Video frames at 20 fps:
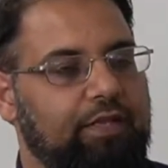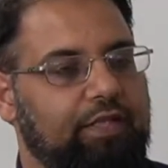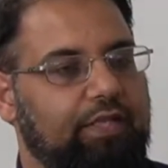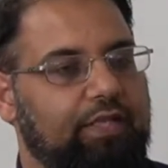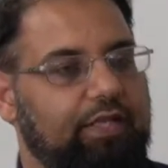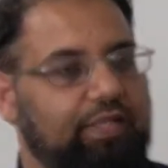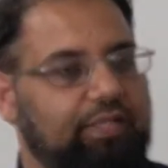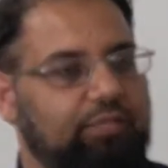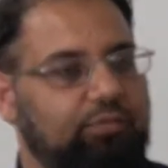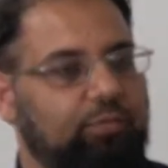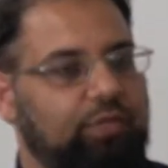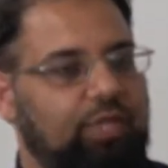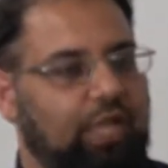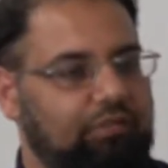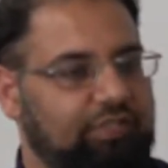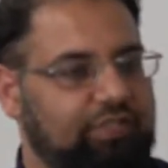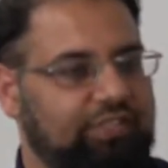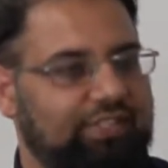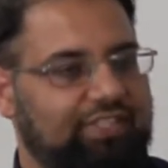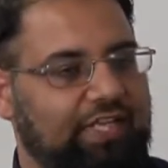is we
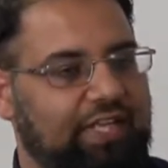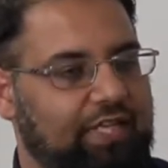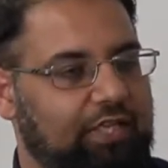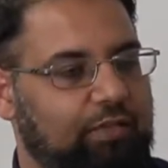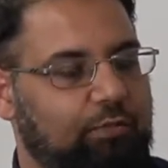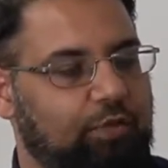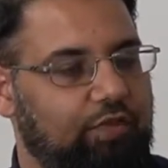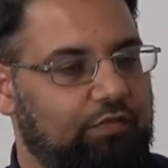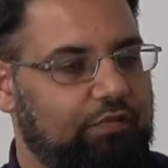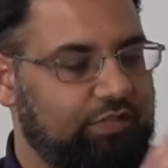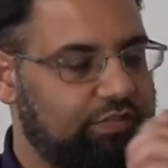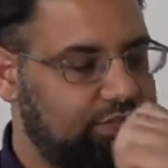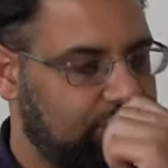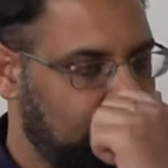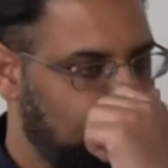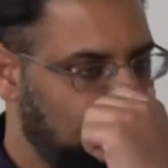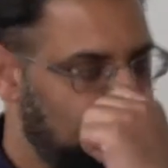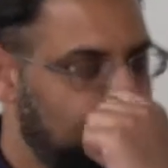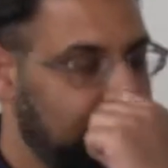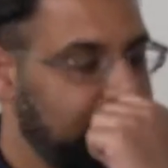have this saying, we have this
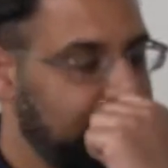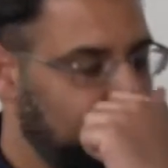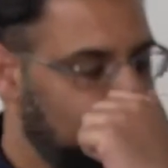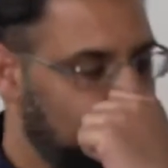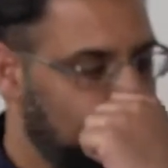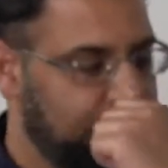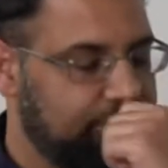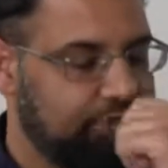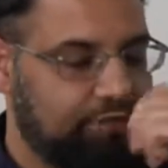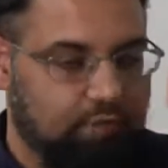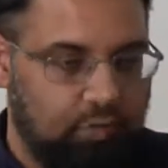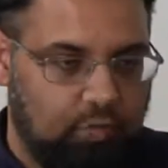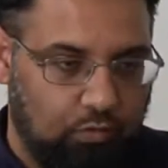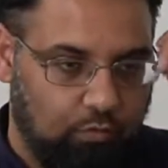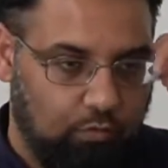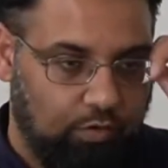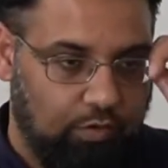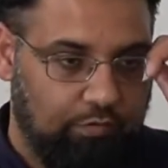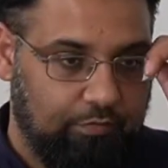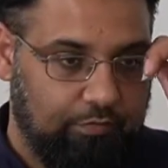many rules.
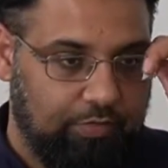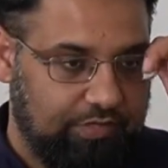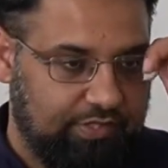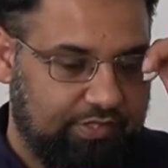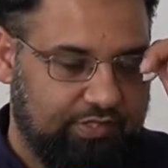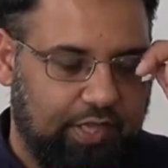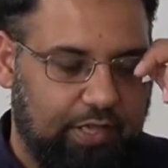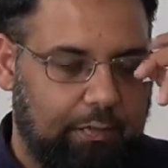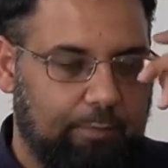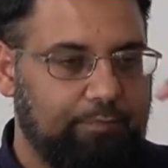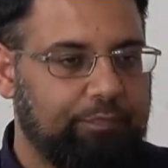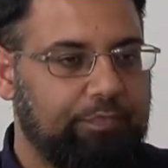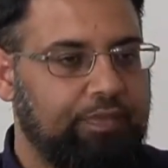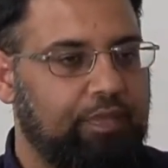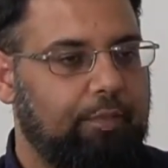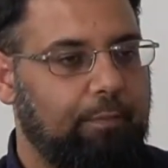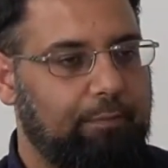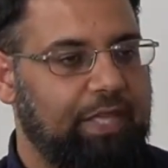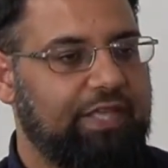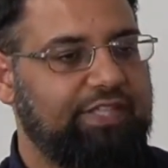One of which is that
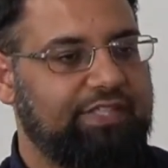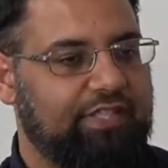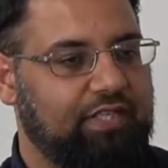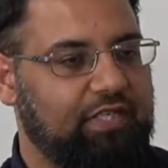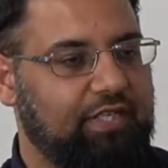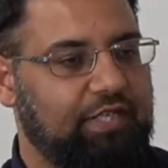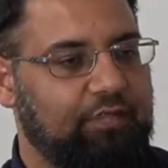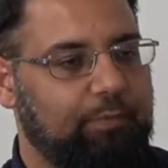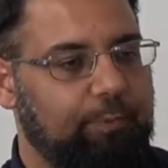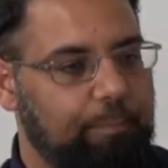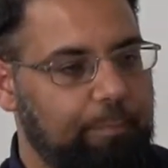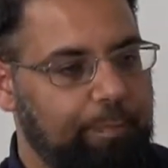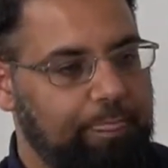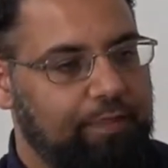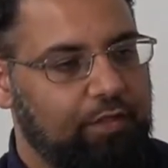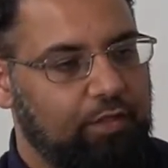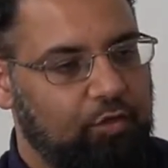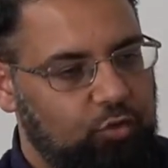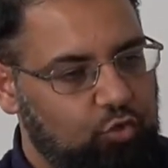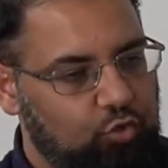basically
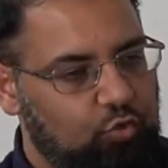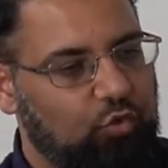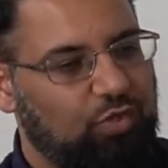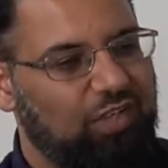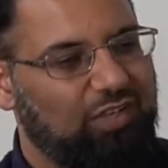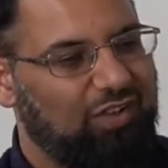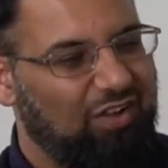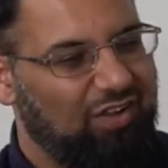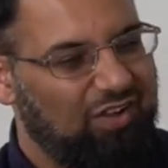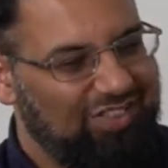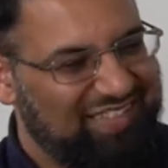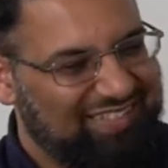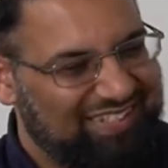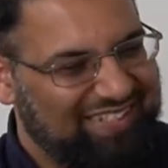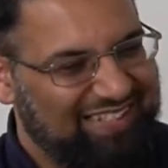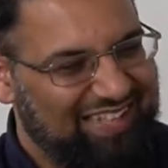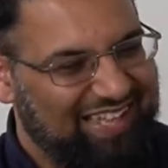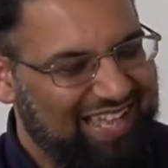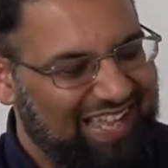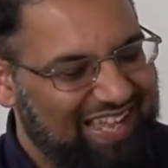you can ask
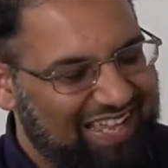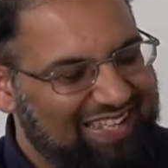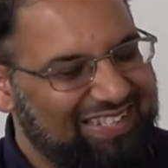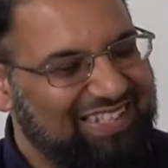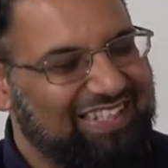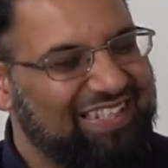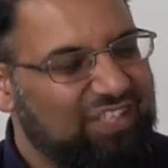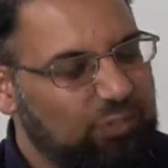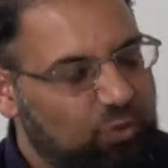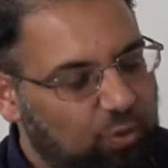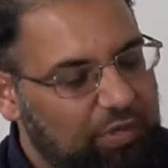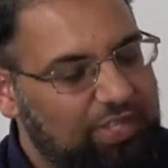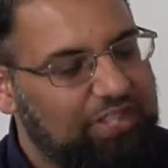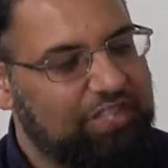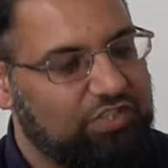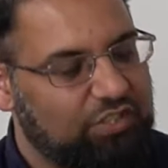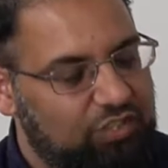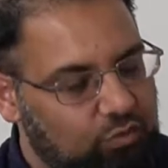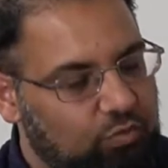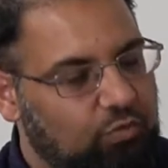any
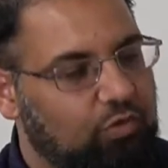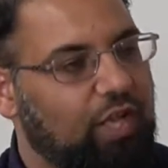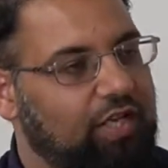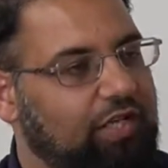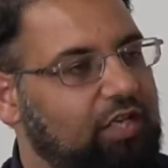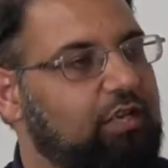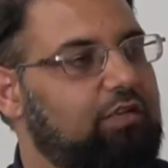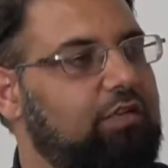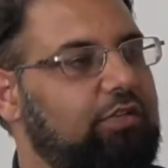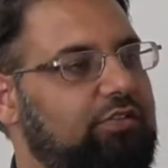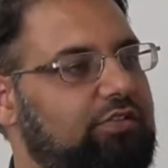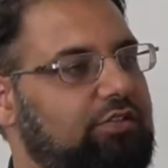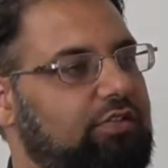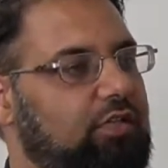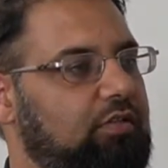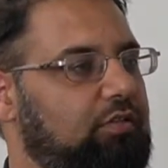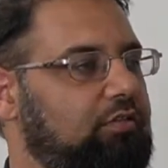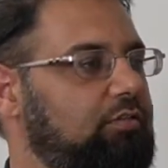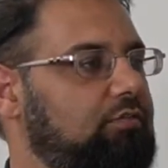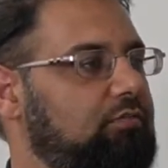question you like under the sun.
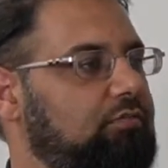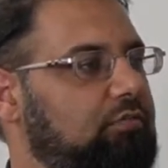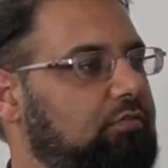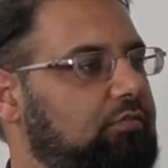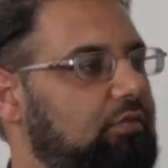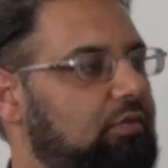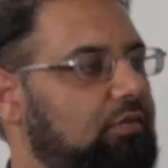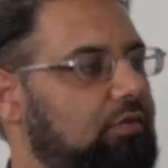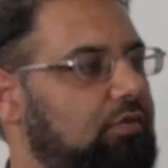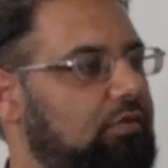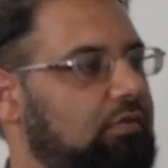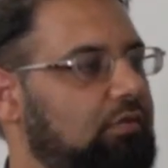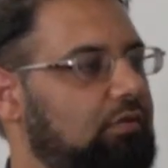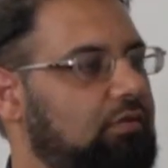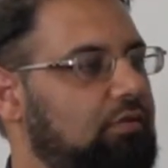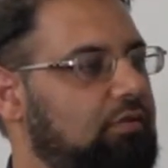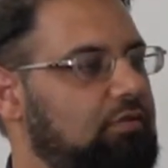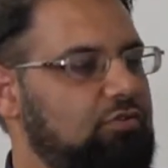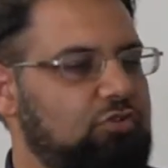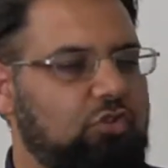
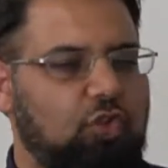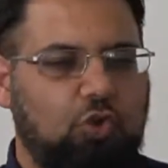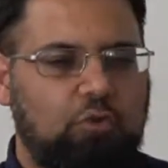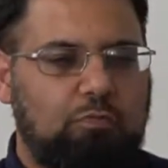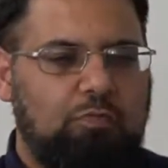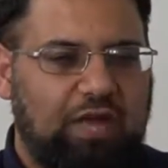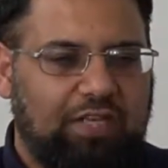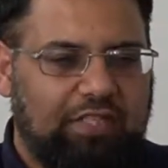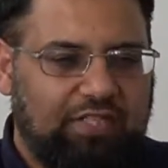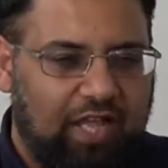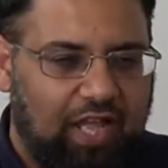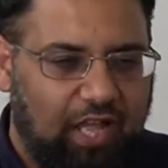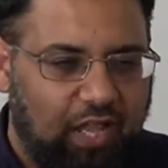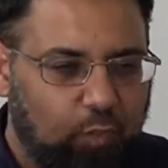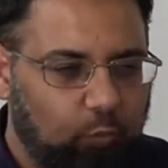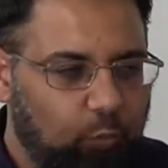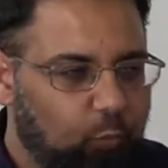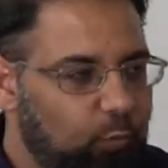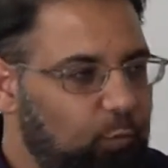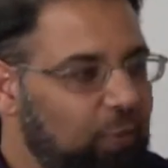No matter how
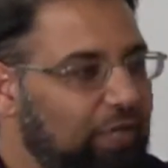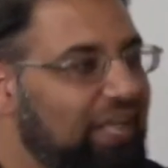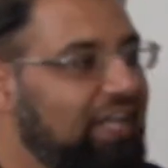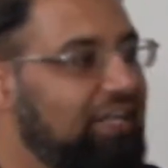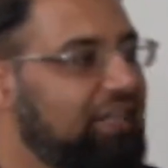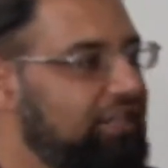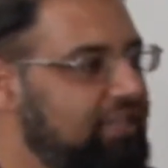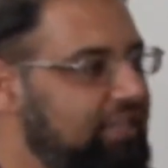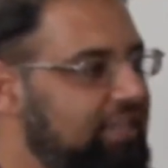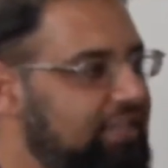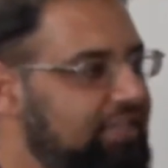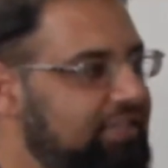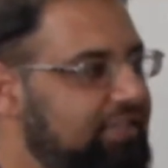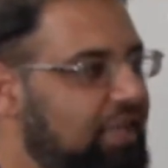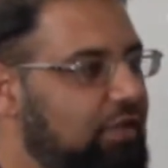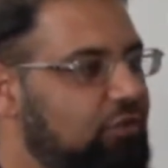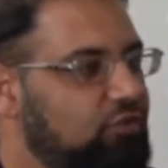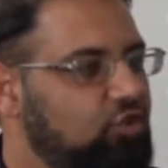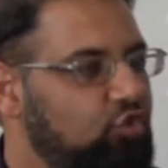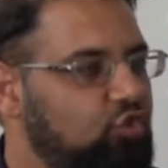weird it is,
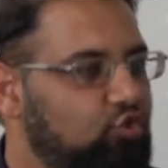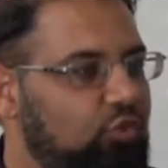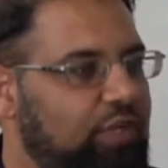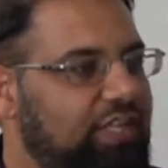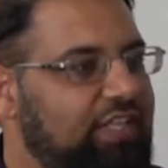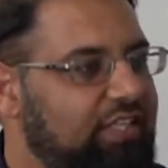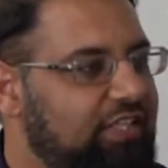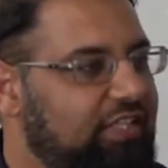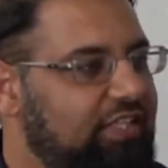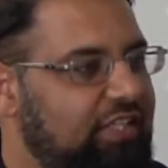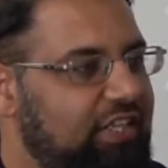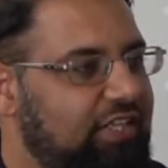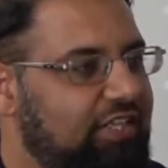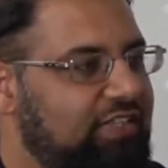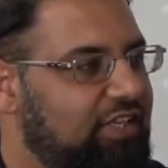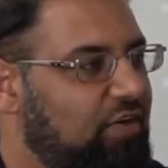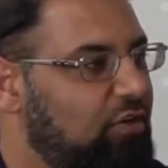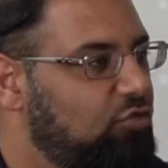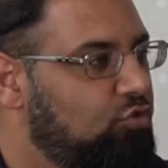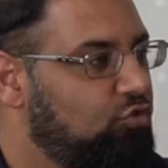how strange it is,
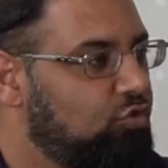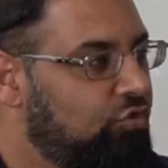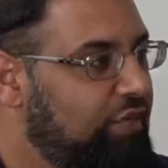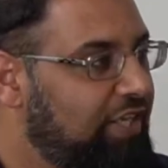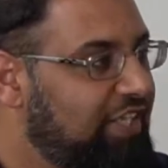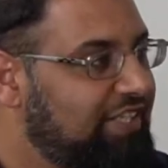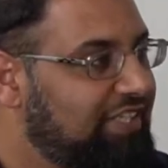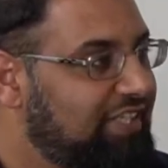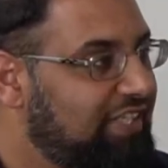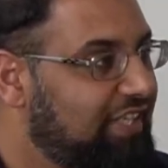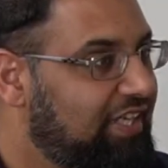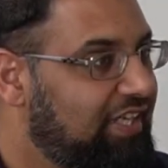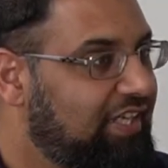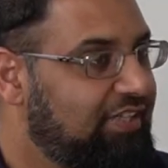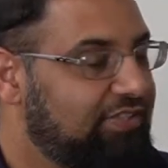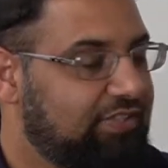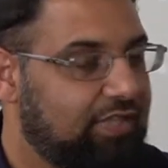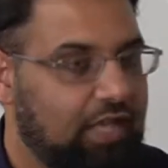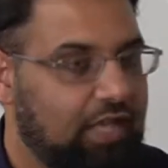how crazy it is,